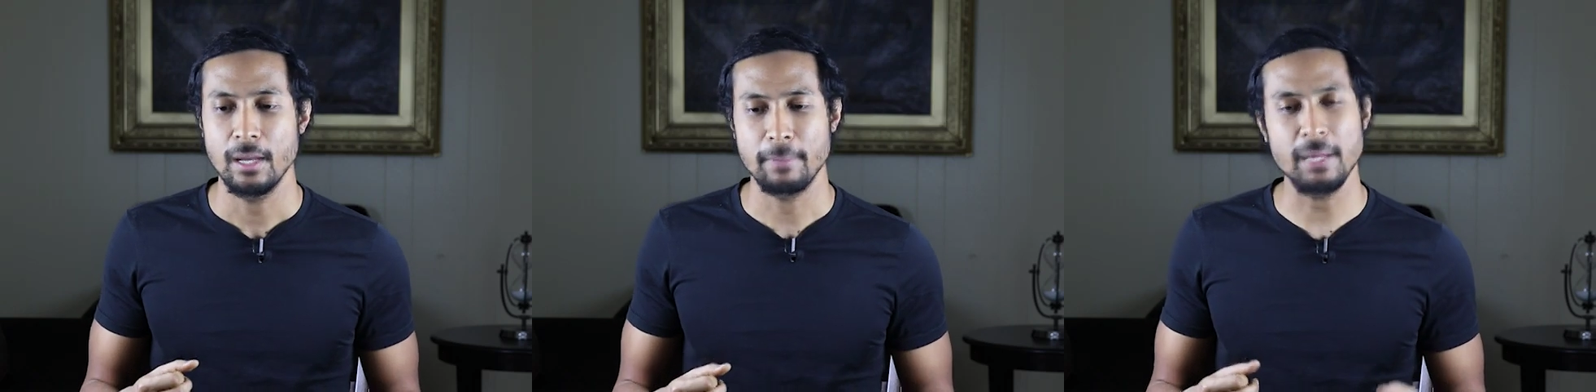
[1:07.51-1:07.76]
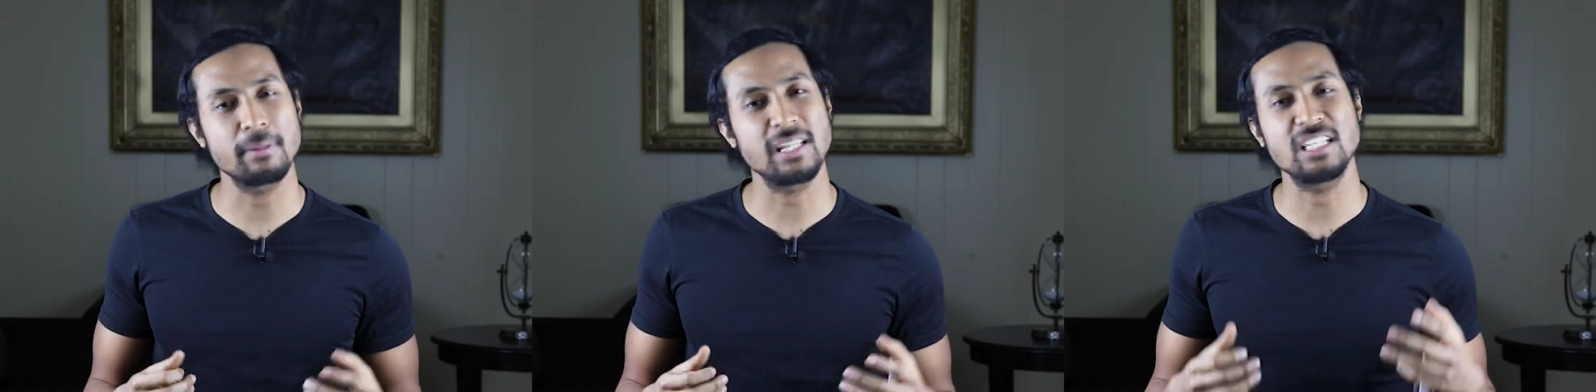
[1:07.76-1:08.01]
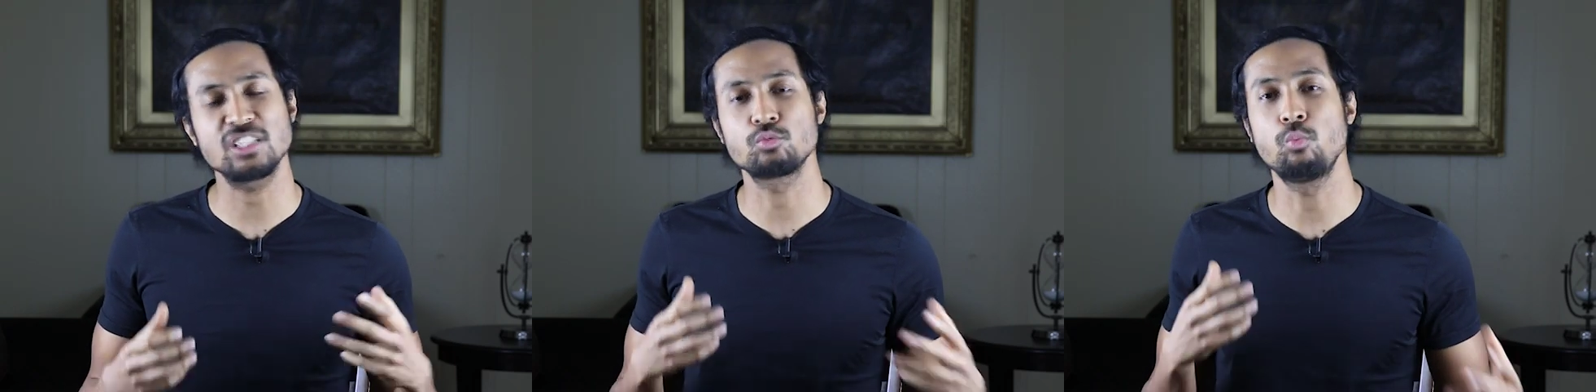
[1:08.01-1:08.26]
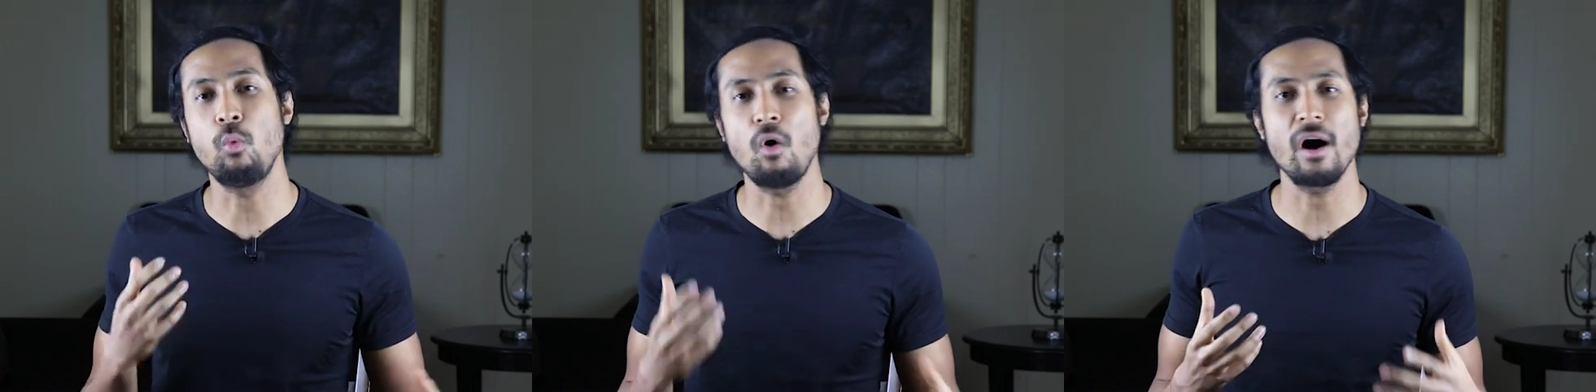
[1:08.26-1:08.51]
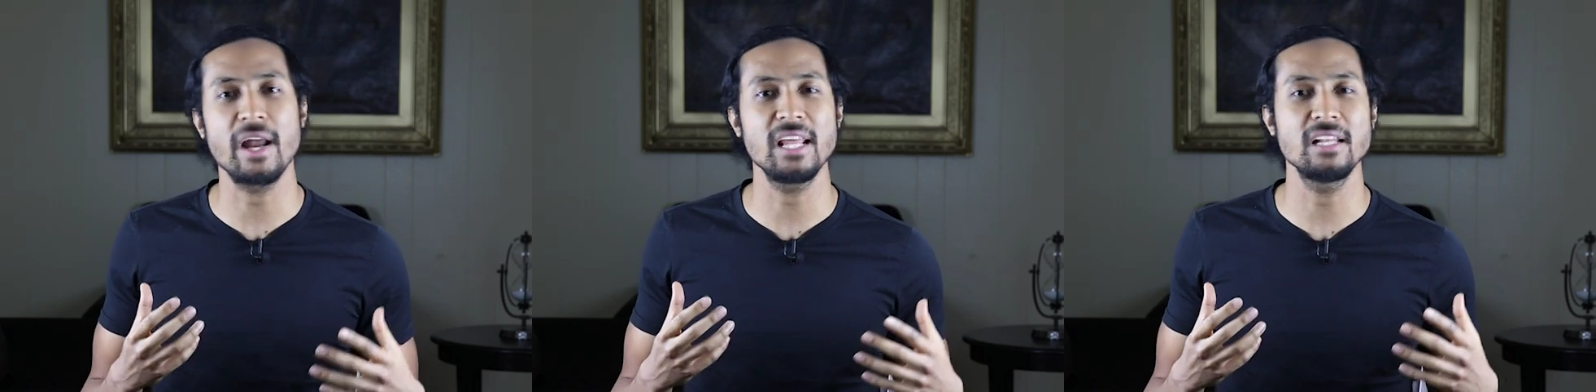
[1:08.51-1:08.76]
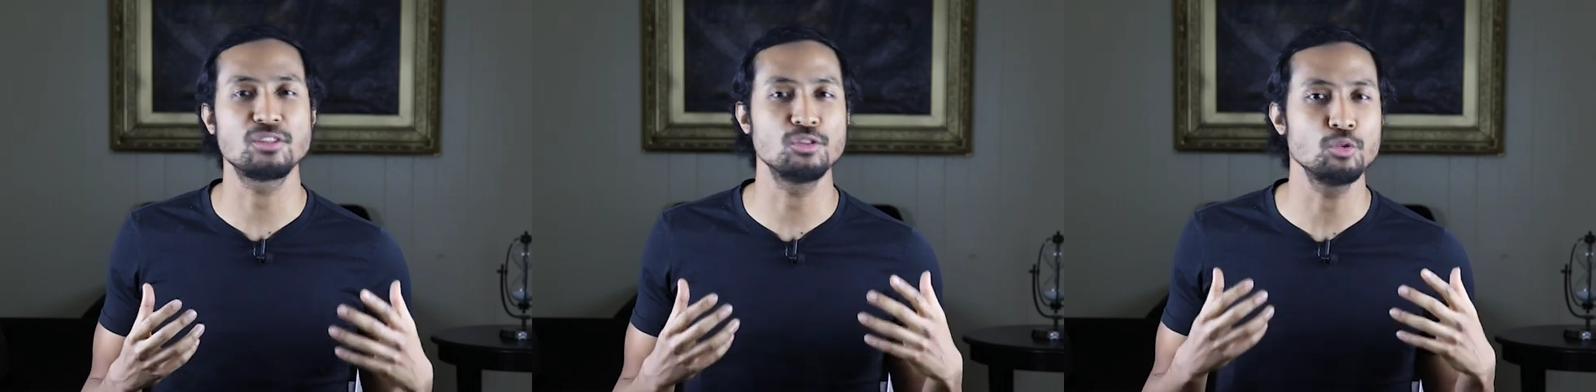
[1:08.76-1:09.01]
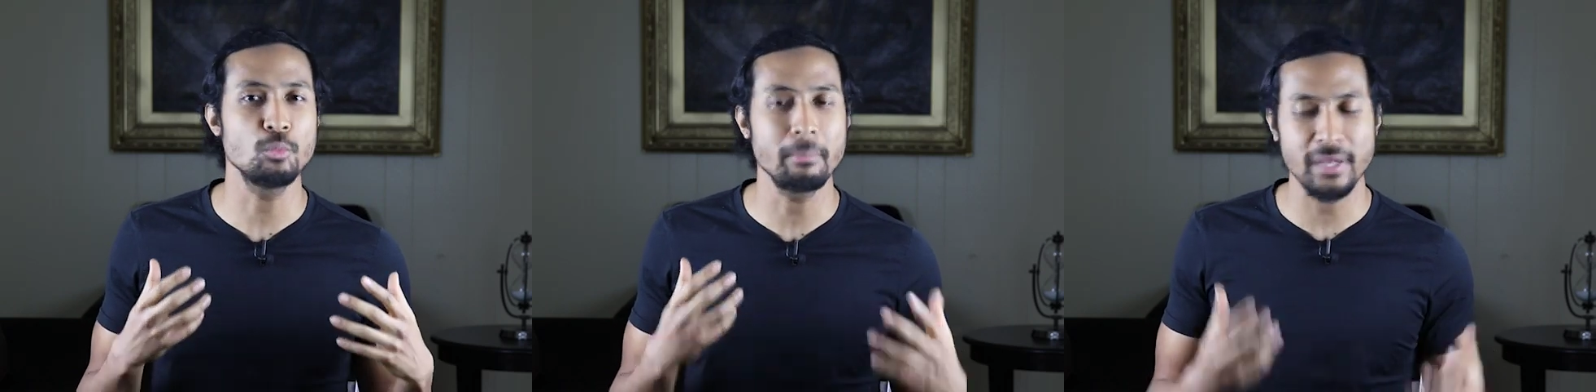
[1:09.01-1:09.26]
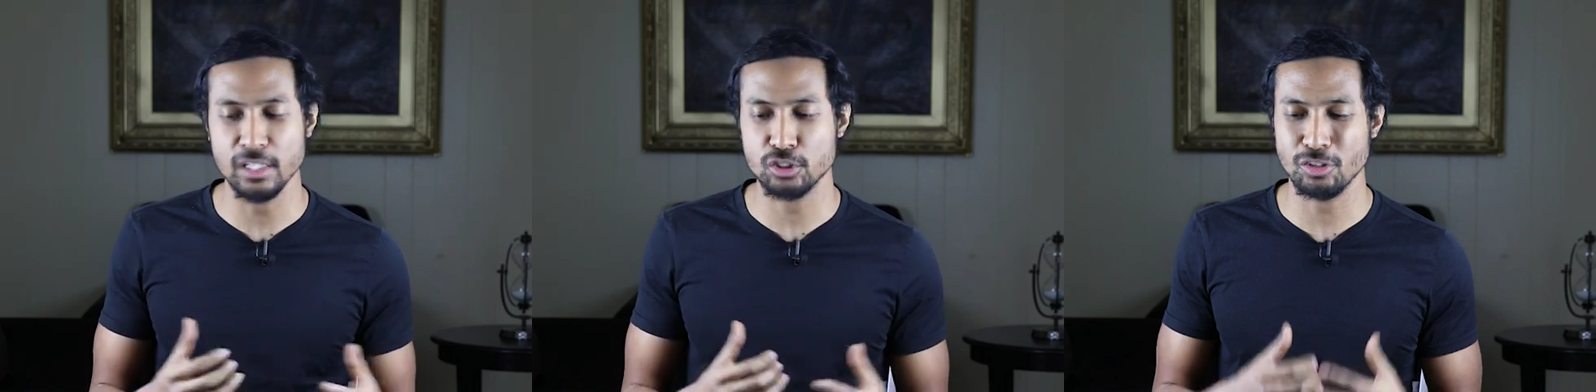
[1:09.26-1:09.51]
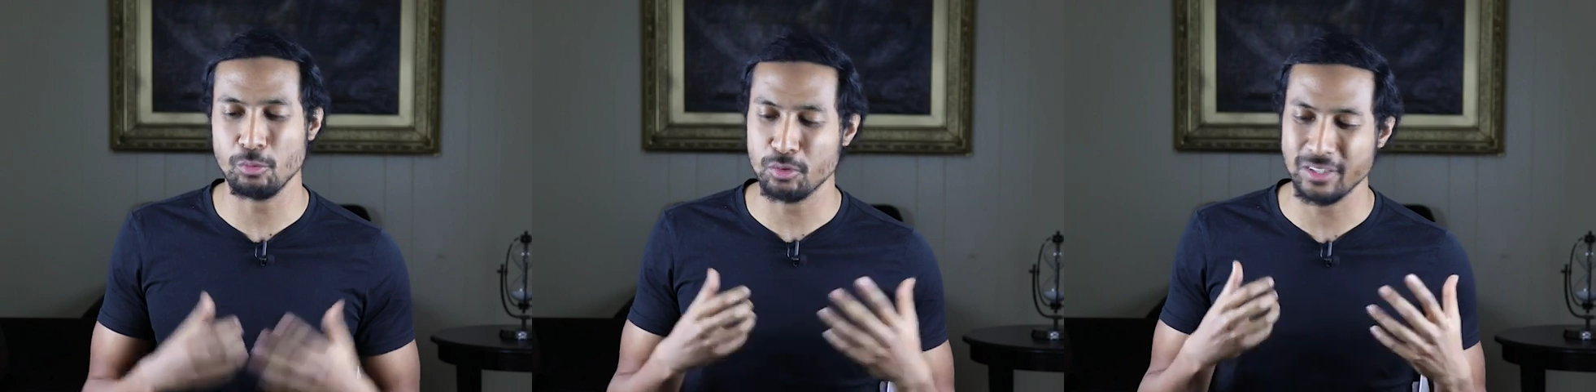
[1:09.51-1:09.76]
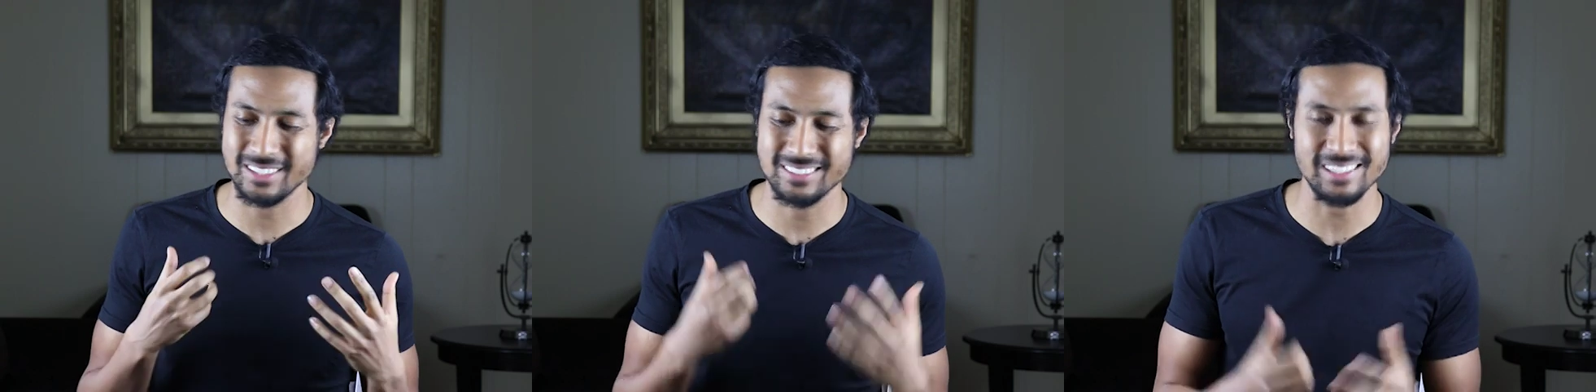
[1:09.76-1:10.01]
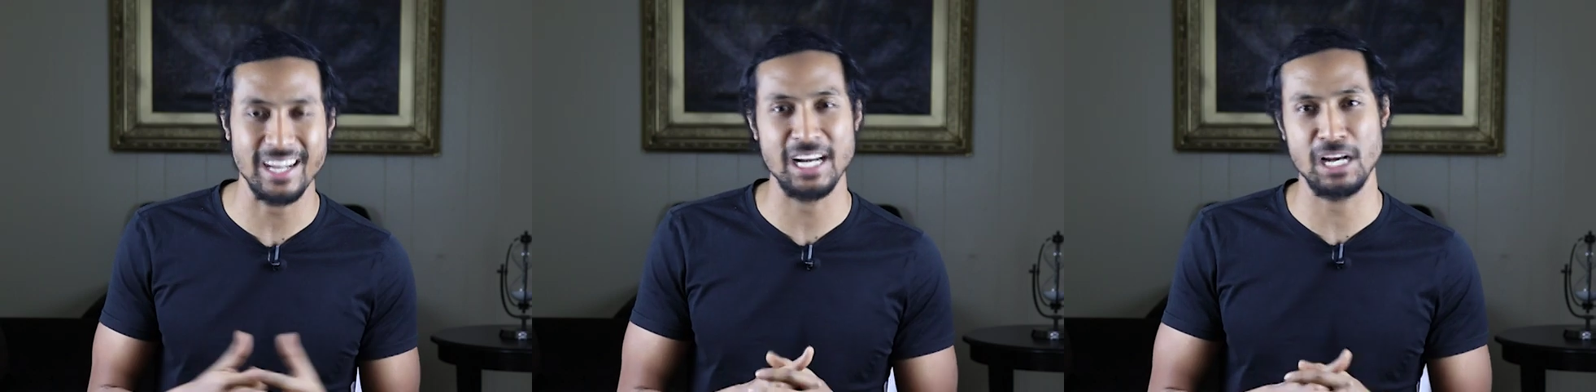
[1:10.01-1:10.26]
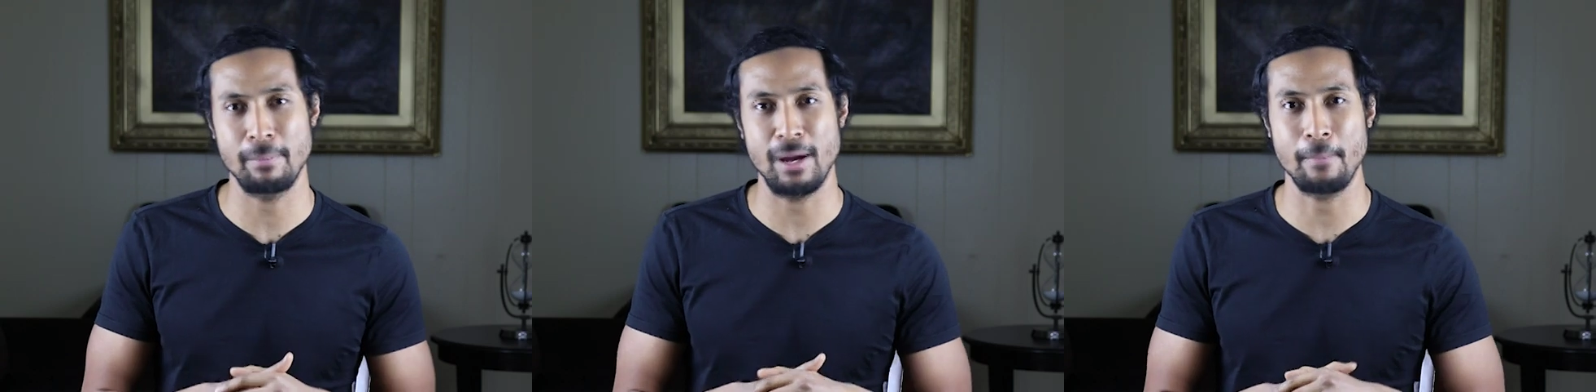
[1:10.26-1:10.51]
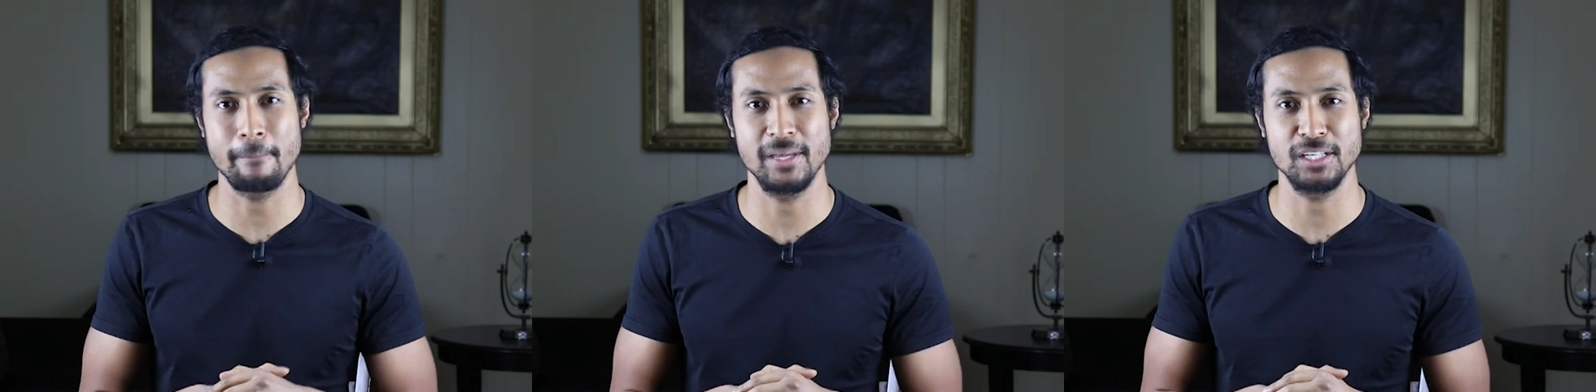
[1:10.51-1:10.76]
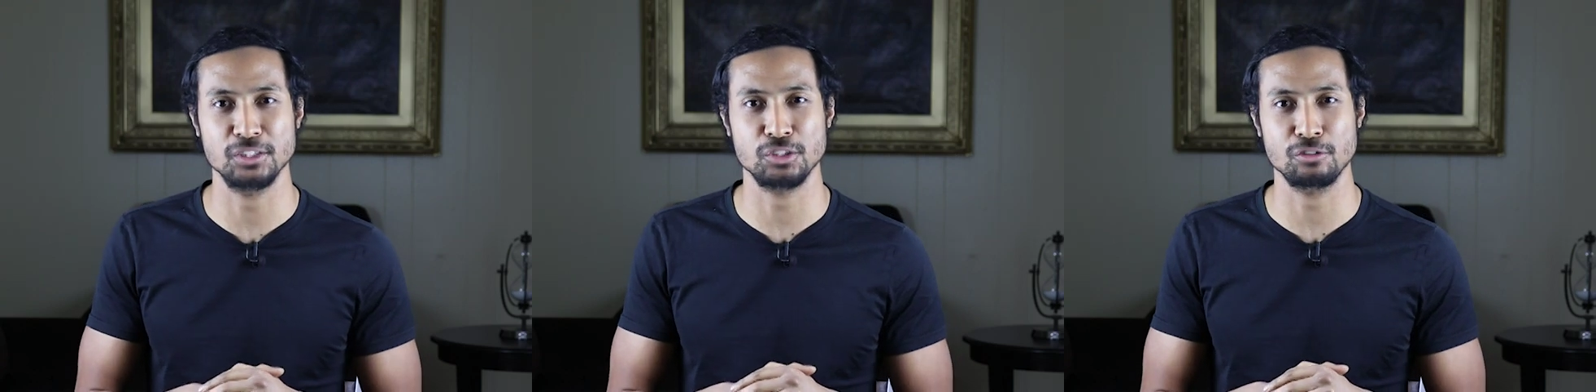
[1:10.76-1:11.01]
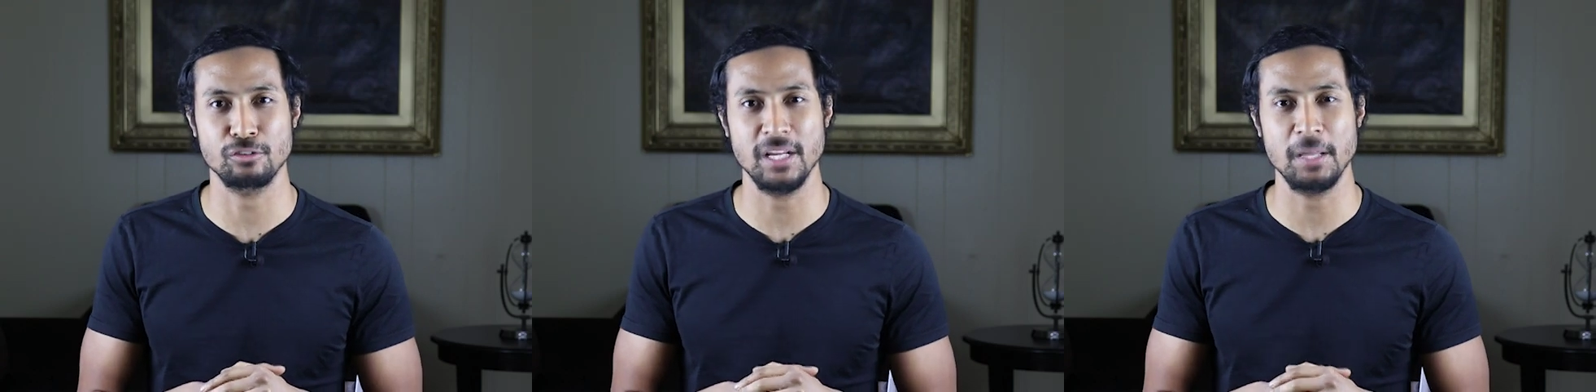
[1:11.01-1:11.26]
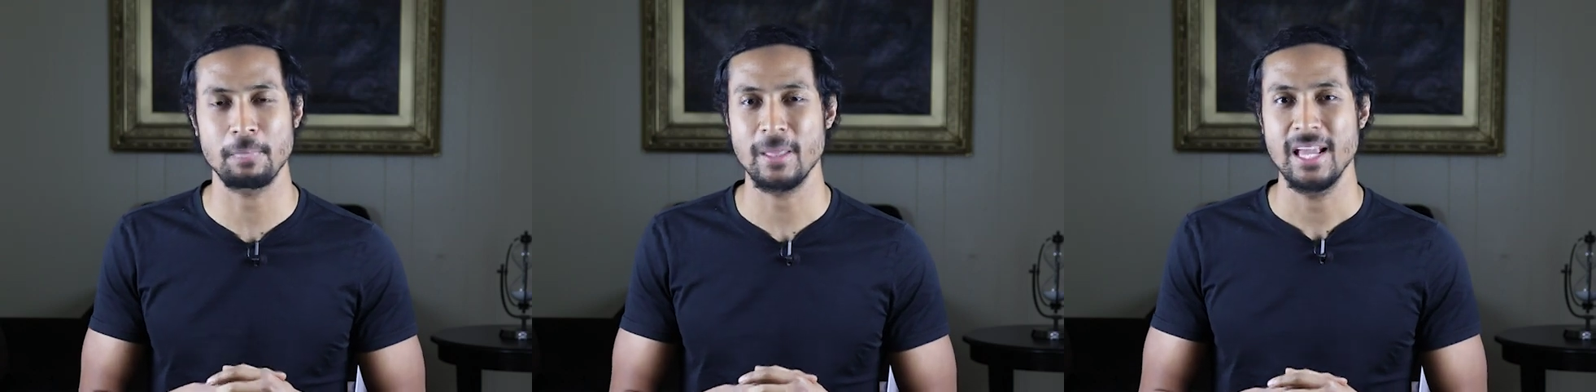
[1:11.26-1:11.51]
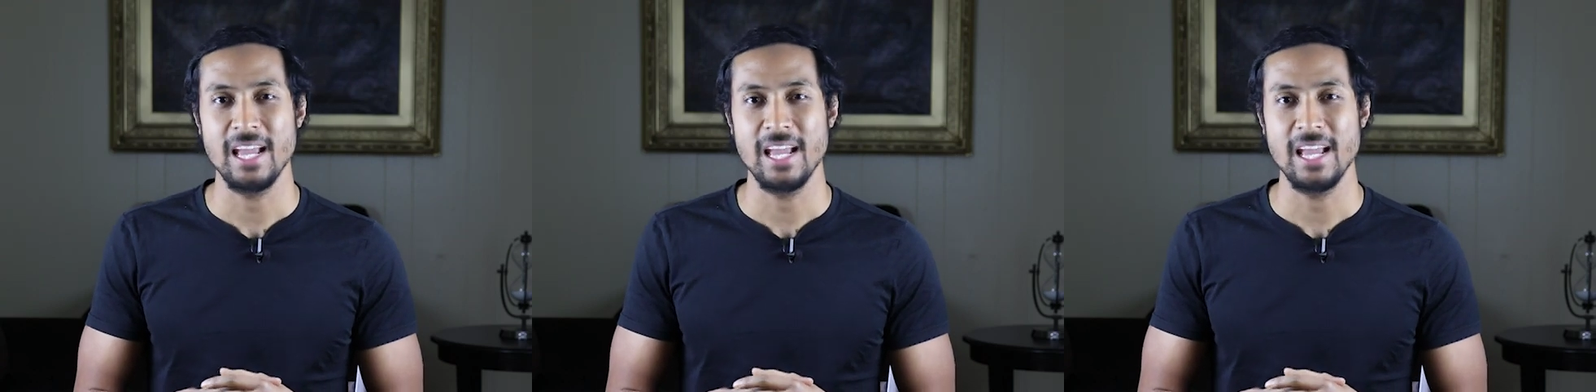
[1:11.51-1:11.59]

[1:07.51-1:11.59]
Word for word: People that just wanted to do ministry and were excited about ministry.